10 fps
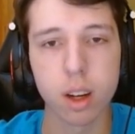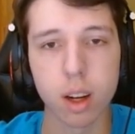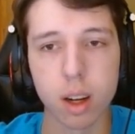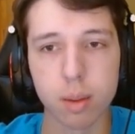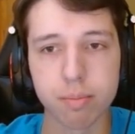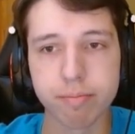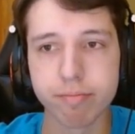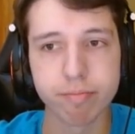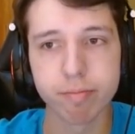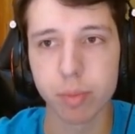
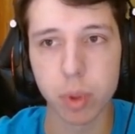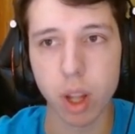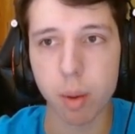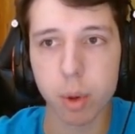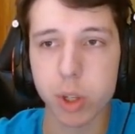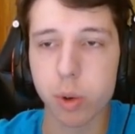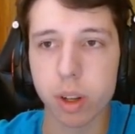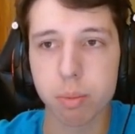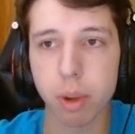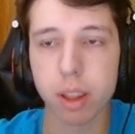Not much to
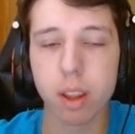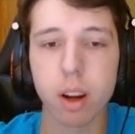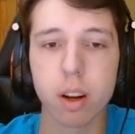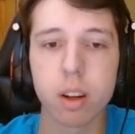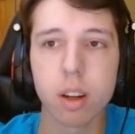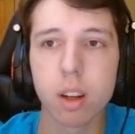explain there.